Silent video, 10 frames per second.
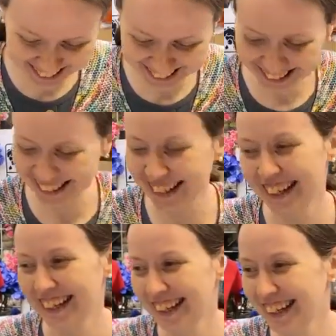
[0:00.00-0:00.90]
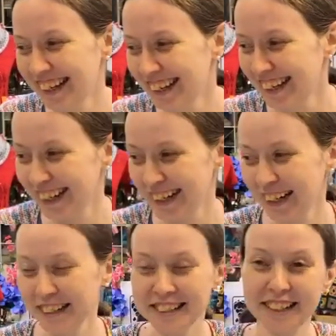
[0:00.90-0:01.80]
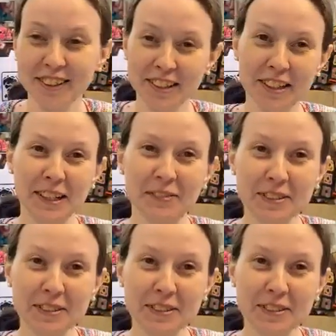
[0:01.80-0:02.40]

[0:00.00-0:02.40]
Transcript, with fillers: Okay. I scared